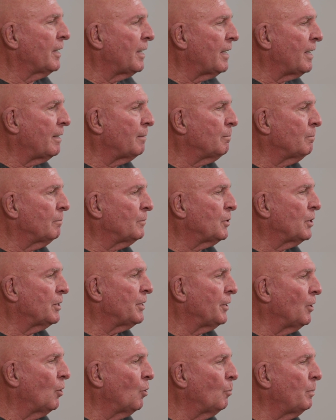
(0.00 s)
came to
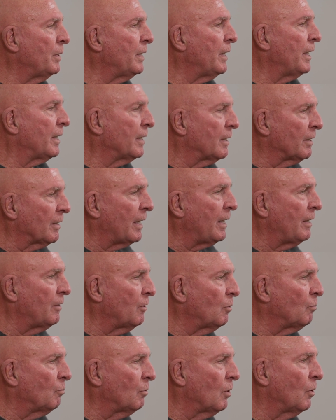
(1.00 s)
the opening and
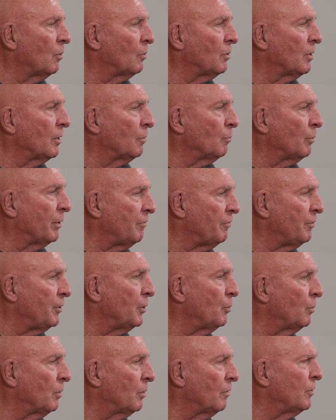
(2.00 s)
later wrote a
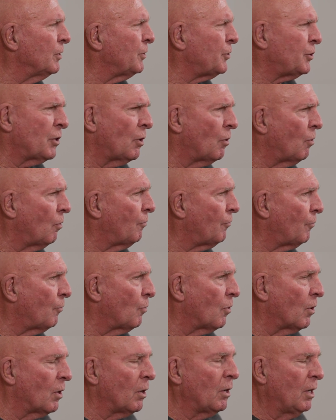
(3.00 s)
review of the show
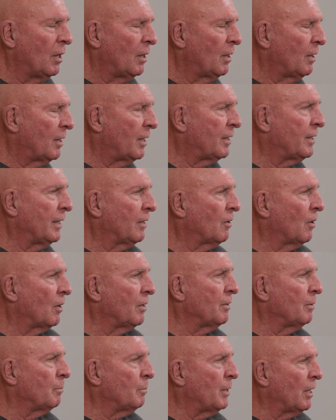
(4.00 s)
for, I think,
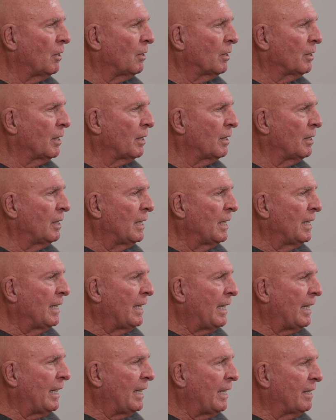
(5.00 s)
Art in America.
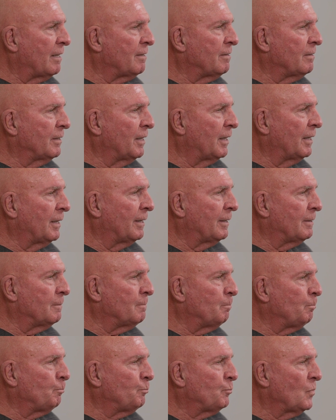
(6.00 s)
And
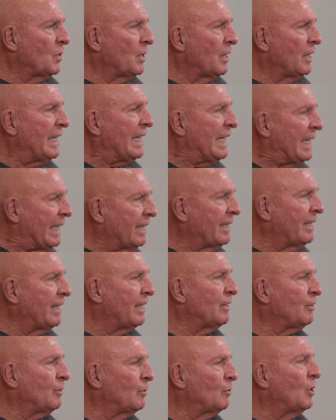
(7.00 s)
in
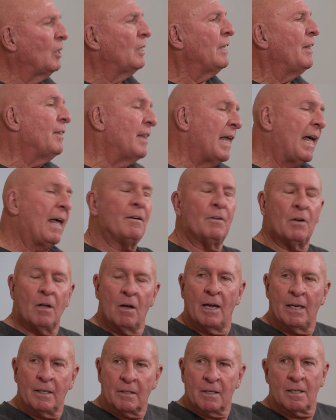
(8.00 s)
it, that
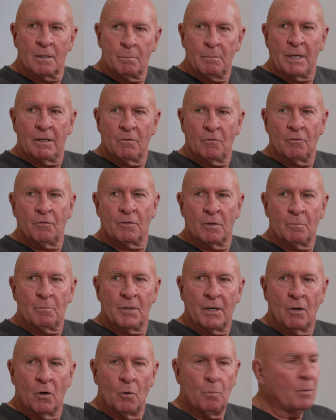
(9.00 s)
night coming from
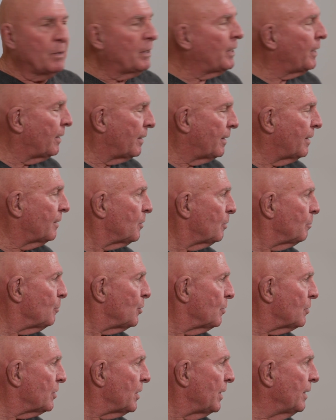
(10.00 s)
the opening at the
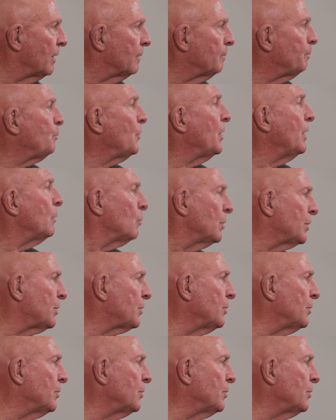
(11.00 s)
museum, it was